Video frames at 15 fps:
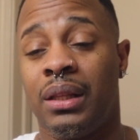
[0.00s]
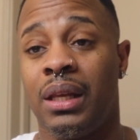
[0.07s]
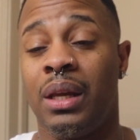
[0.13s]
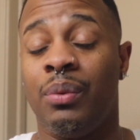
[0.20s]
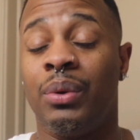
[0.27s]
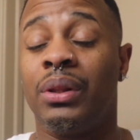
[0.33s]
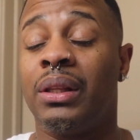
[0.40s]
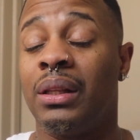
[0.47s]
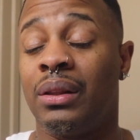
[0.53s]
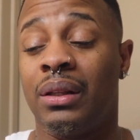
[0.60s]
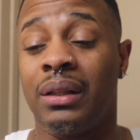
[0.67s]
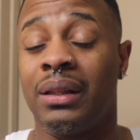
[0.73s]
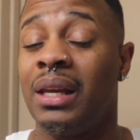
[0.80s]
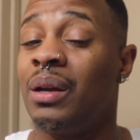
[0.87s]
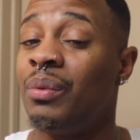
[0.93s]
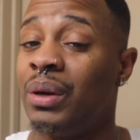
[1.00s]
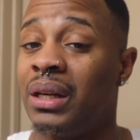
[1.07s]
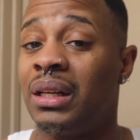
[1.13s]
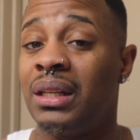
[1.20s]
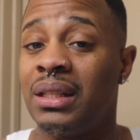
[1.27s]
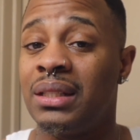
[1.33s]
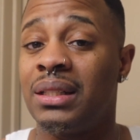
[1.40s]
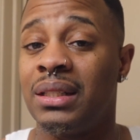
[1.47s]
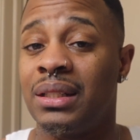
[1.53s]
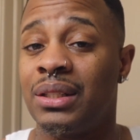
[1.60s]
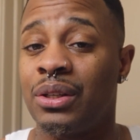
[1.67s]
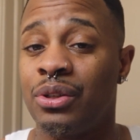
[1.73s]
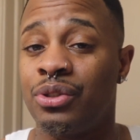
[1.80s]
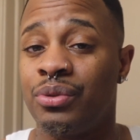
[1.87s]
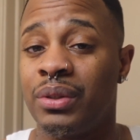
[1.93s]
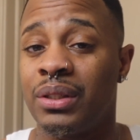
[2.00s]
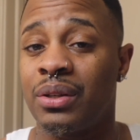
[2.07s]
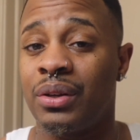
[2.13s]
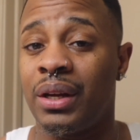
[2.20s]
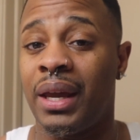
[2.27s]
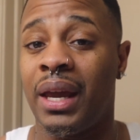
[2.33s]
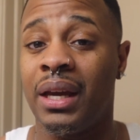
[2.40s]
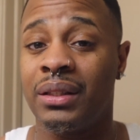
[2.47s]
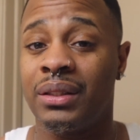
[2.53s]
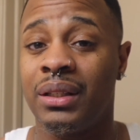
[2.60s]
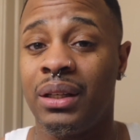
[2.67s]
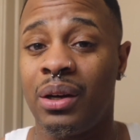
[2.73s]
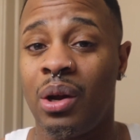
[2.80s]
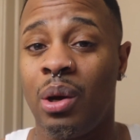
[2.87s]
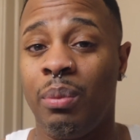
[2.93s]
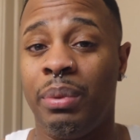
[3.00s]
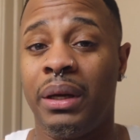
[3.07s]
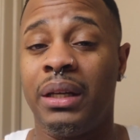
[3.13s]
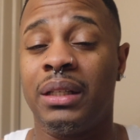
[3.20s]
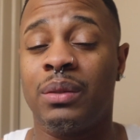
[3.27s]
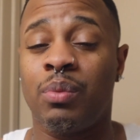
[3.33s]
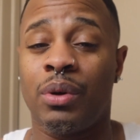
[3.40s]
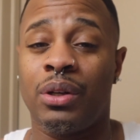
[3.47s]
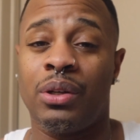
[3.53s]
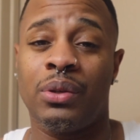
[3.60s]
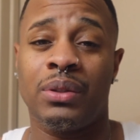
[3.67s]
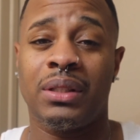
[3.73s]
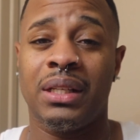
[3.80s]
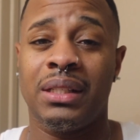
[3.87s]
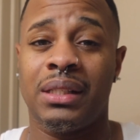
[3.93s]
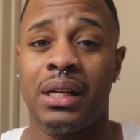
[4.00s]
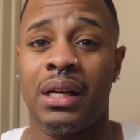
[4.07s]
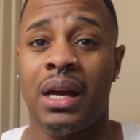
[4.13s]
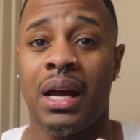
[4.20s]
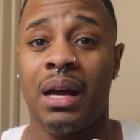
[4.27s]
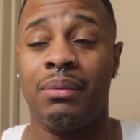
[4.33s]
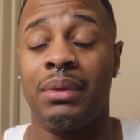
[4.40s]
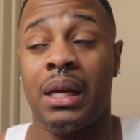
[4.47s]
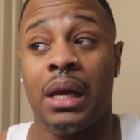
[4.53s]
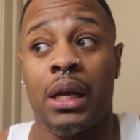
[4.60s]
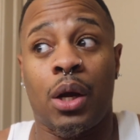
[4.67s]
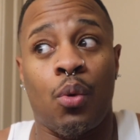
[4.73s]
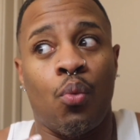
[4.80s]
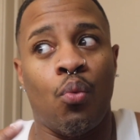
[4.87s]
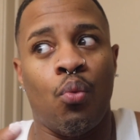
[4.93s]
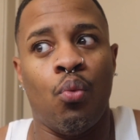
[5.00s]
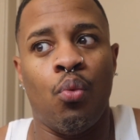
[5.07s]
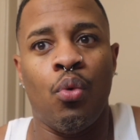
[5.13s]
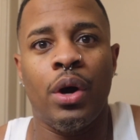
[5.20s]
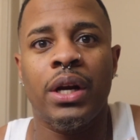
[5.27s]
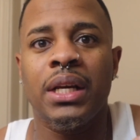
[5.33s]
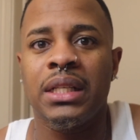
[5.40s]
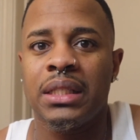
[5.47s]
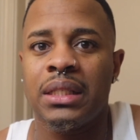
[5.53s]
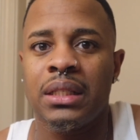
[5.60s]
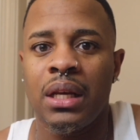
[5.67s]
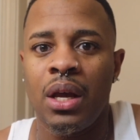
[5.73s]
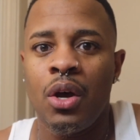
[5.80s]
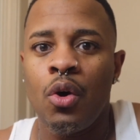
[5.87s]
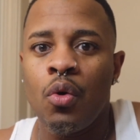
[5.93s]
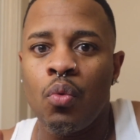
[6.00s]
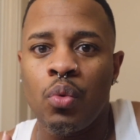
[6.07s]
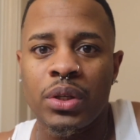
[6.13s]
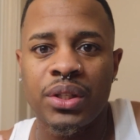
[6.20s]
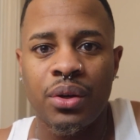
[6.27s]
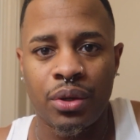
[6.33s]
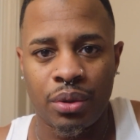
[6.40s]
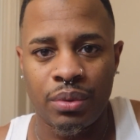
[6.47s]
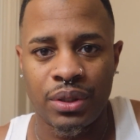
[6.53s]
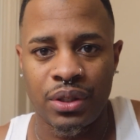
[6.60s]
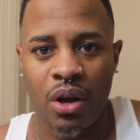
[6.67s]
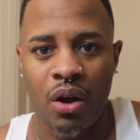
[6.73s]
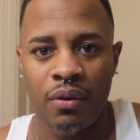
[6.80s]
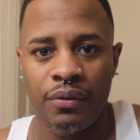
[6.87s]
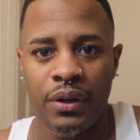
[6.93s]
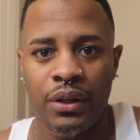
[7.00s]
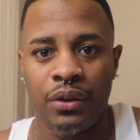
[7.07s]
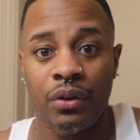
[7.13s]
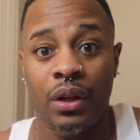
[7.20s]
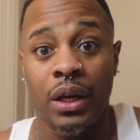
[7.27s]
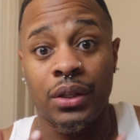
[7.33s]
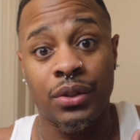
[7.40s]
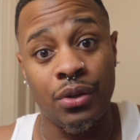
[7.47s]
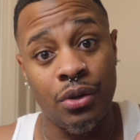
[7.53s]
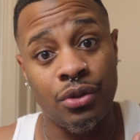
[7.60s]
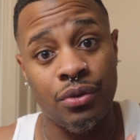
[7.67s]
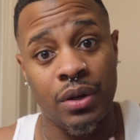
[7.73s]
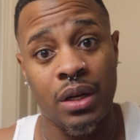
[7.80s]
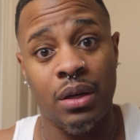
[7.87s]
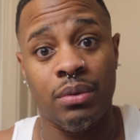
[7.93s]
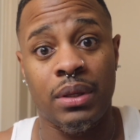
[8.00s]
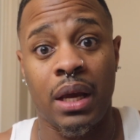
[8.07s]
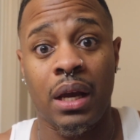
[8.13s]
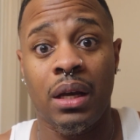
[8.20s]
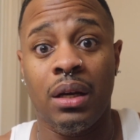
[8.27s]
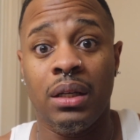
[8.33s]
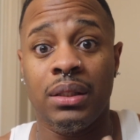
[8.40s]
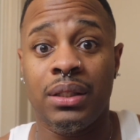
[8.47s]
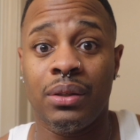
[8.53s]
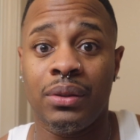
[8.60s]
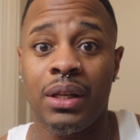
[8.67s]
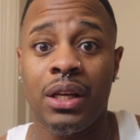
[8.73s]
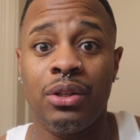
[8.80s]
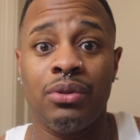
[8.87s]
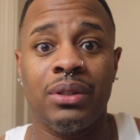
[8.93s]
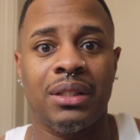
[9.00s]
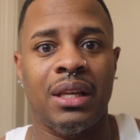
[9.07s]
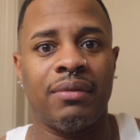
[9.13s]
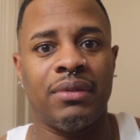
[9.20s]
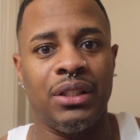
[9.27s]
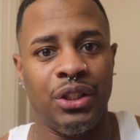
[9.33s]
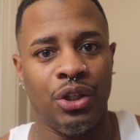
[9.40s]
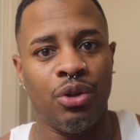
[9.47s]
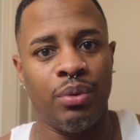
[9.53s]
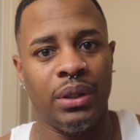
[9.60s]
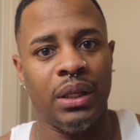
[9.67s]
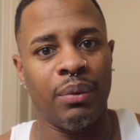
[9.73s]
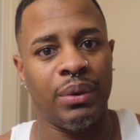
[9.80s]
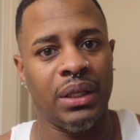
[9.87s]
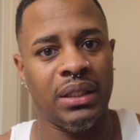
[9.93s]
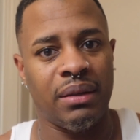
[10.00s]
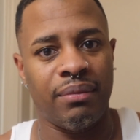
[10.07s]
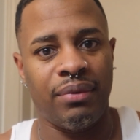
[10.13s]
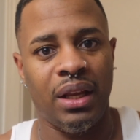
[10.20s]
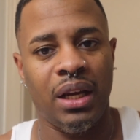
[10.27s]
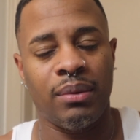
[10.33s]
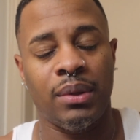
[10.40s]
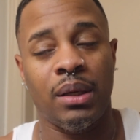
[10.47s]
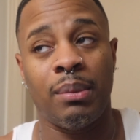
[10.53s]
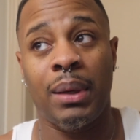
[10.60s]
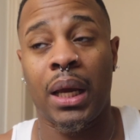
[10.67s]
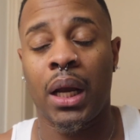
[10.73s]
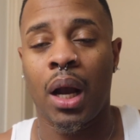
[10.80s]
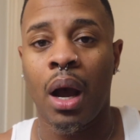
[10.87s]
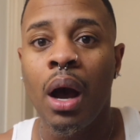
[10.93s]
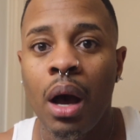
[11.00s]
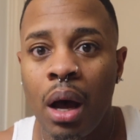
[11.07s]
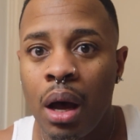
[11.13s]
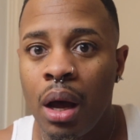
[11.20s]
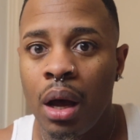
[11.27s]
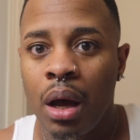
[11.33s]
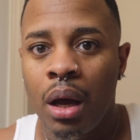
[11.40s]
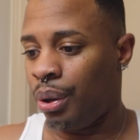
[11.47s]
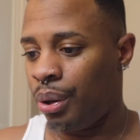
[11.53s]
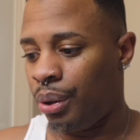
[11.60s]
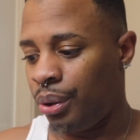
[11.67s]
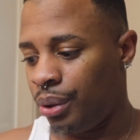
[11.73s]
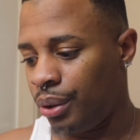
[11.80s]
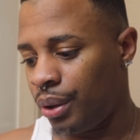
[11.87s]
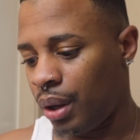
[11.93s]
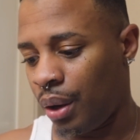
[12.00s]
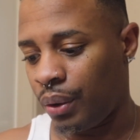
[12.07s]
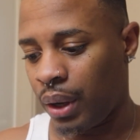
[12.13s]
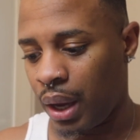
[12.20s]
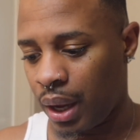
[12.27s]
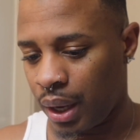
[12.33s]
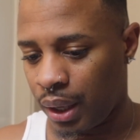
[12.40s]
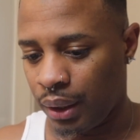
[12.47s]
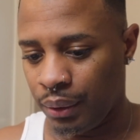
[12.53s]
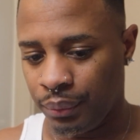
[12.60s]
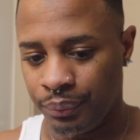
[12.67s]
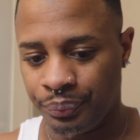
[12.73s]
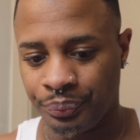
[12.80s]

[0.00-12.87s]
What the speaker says: The thing with it is the surgery is going to handle it all, but it's one of those things that I'm like, what's going to resolve it? And they're like, surgery. And they're like, until then you just have to deal with it when it's inflamed. And I'm like, okay.